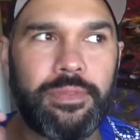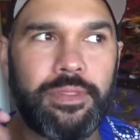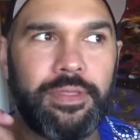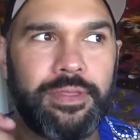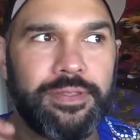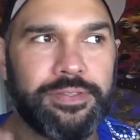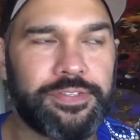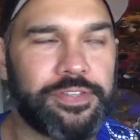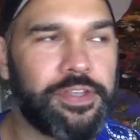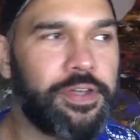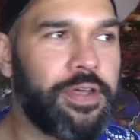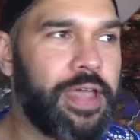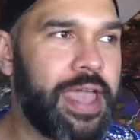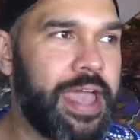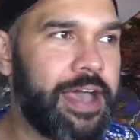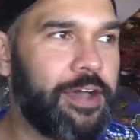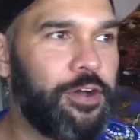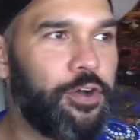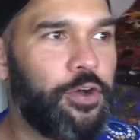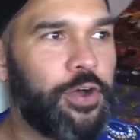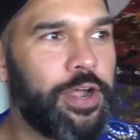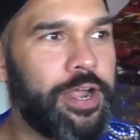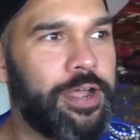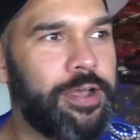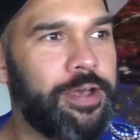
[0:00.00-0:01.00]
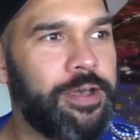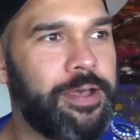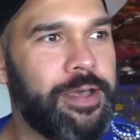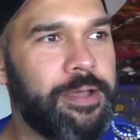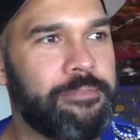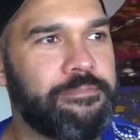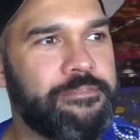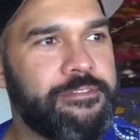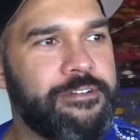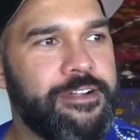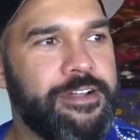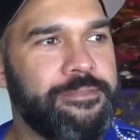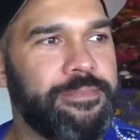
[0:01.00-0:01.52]
So our
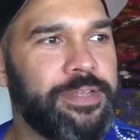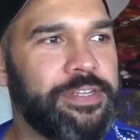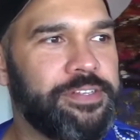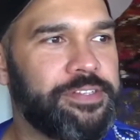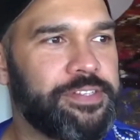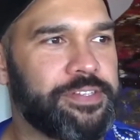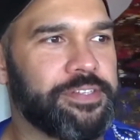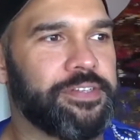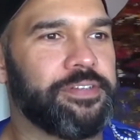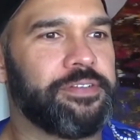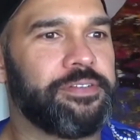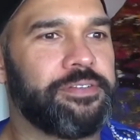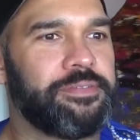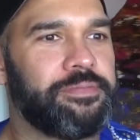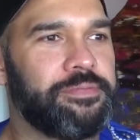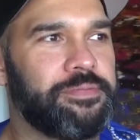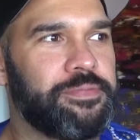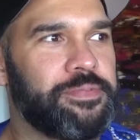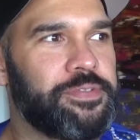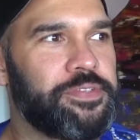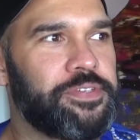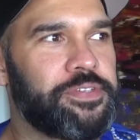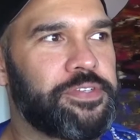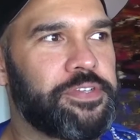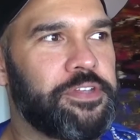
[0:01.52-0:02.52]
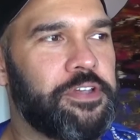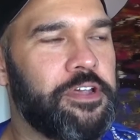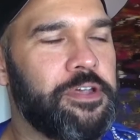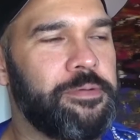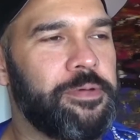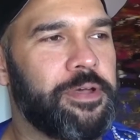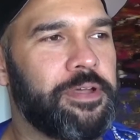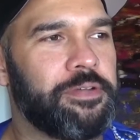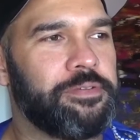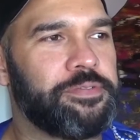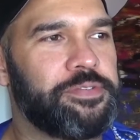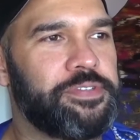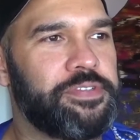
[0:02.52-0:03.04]
Prime Minister,
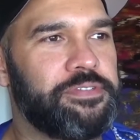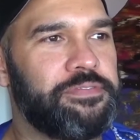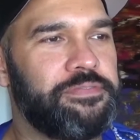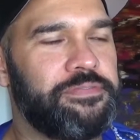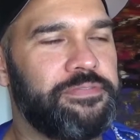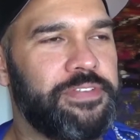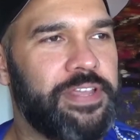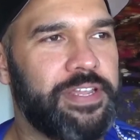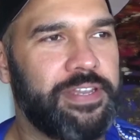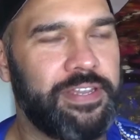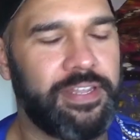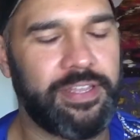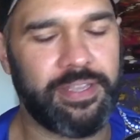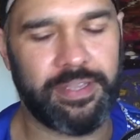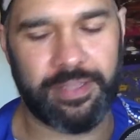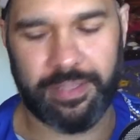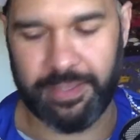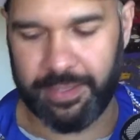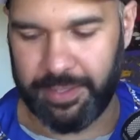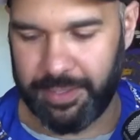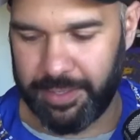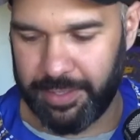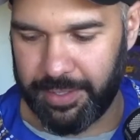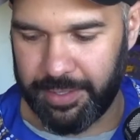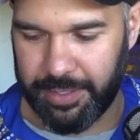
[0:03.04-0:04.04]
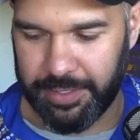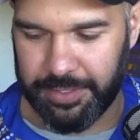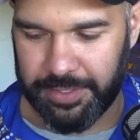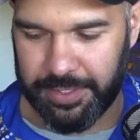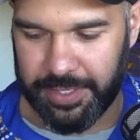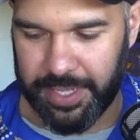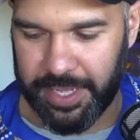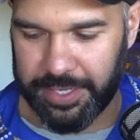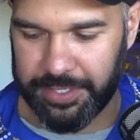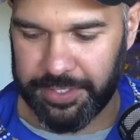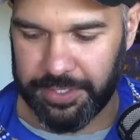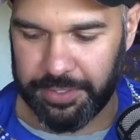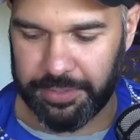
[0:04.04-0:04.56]
ScoMo, is defending a
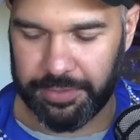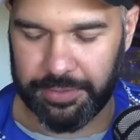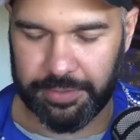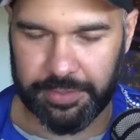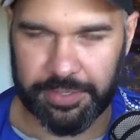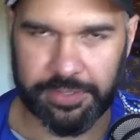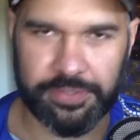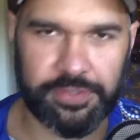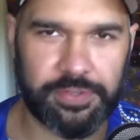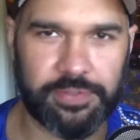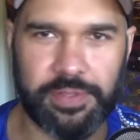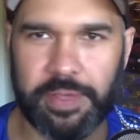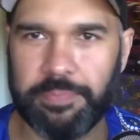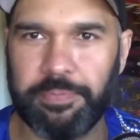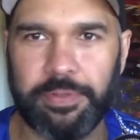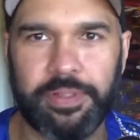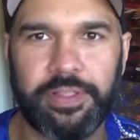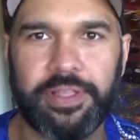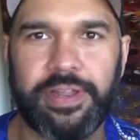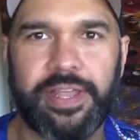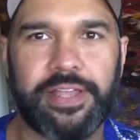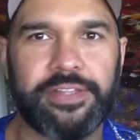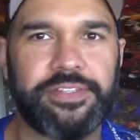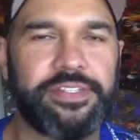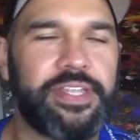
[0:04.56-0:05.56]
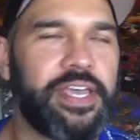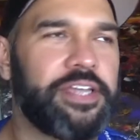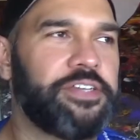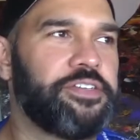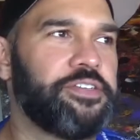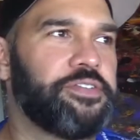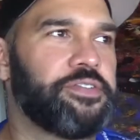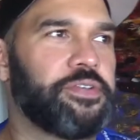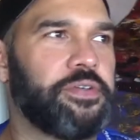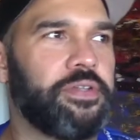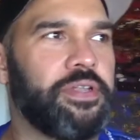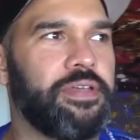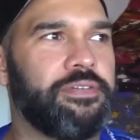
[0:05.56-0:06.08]
statue, because they're pulling down
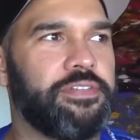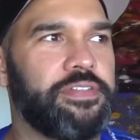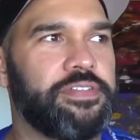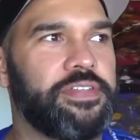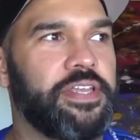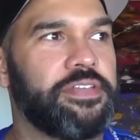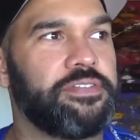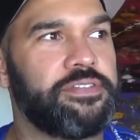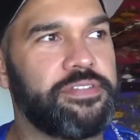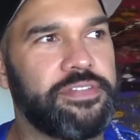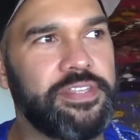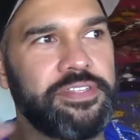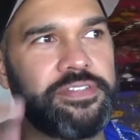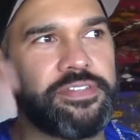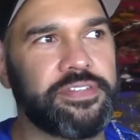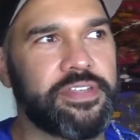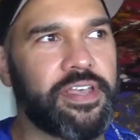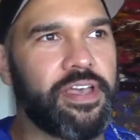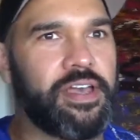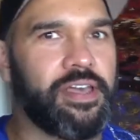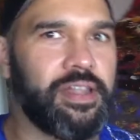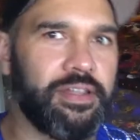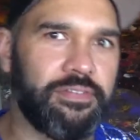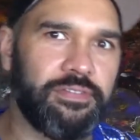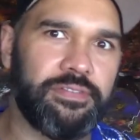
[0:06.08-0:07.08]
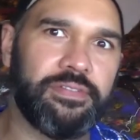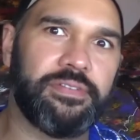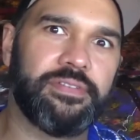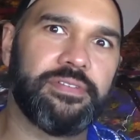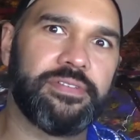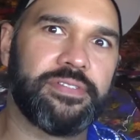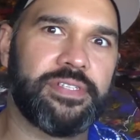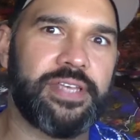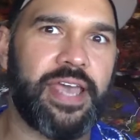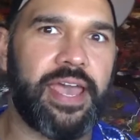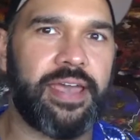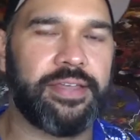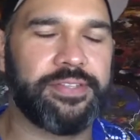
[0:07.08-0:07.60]
statues all over the States. This kind of
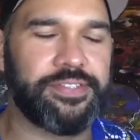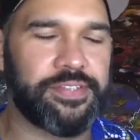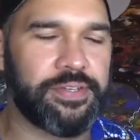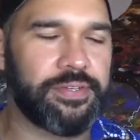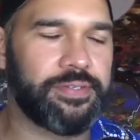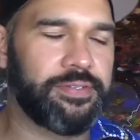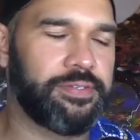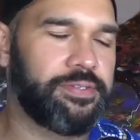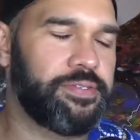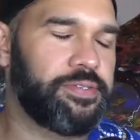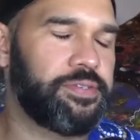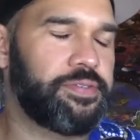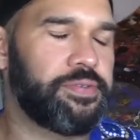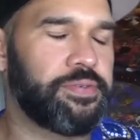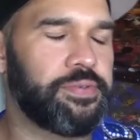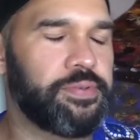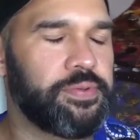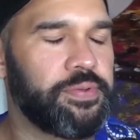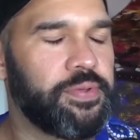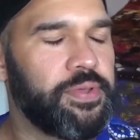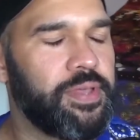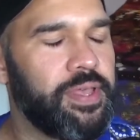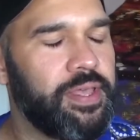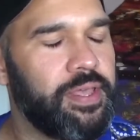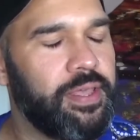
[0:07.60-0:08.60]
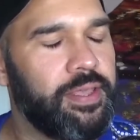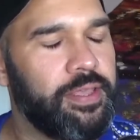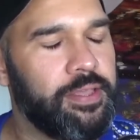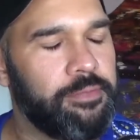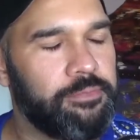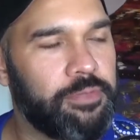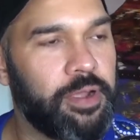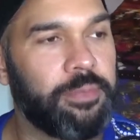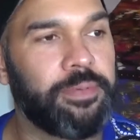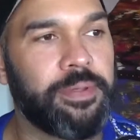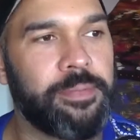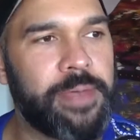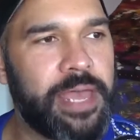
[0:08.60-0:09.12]
tags on to
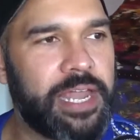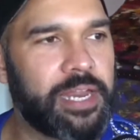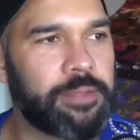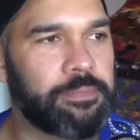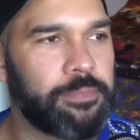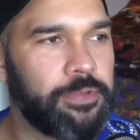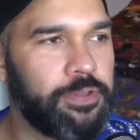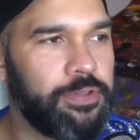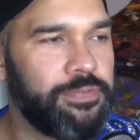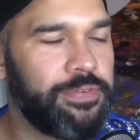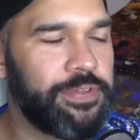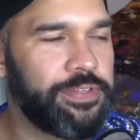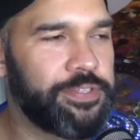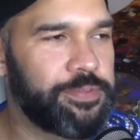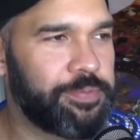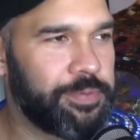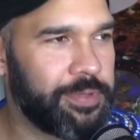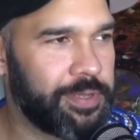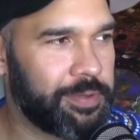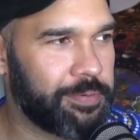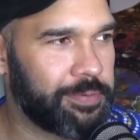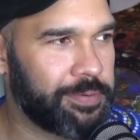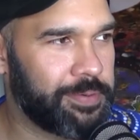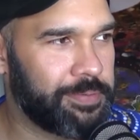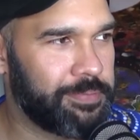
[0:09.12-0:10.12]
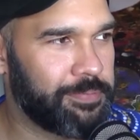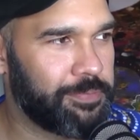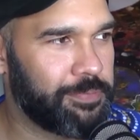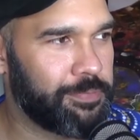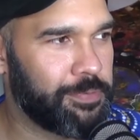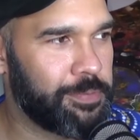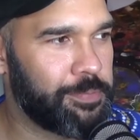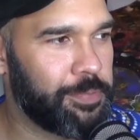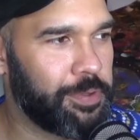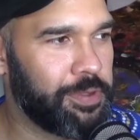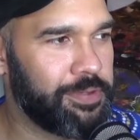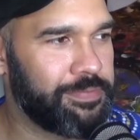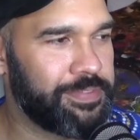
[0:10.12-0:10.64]
problematic movies being
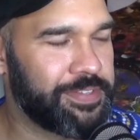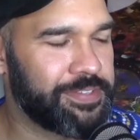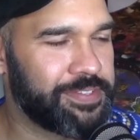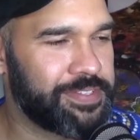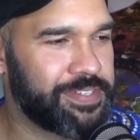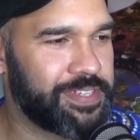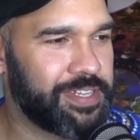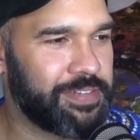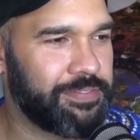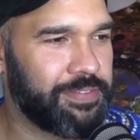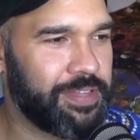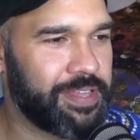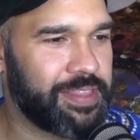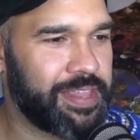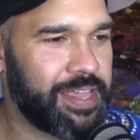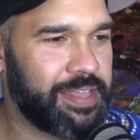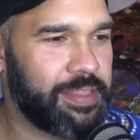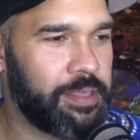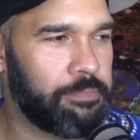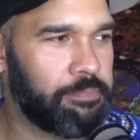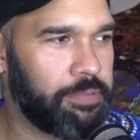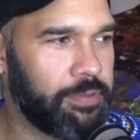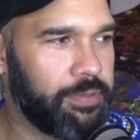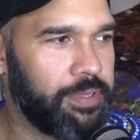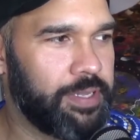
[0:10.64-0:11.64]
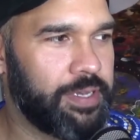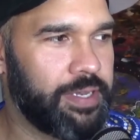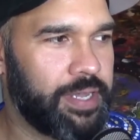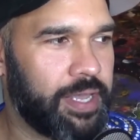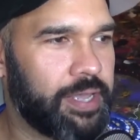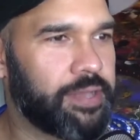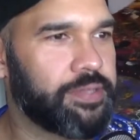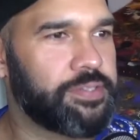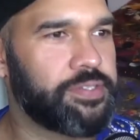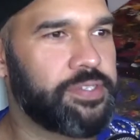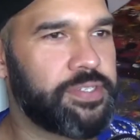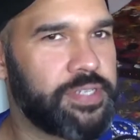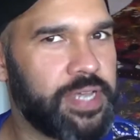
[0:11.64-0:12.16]
removed and stuff like that. They're pulling
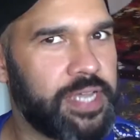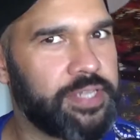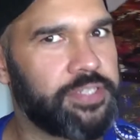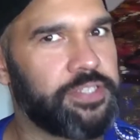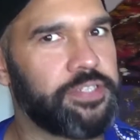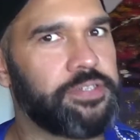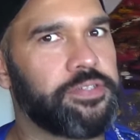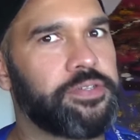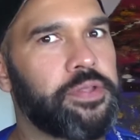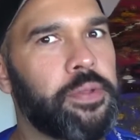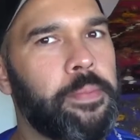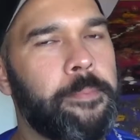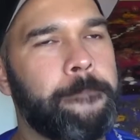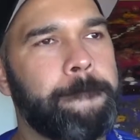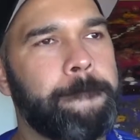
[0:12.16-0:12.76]
down statues.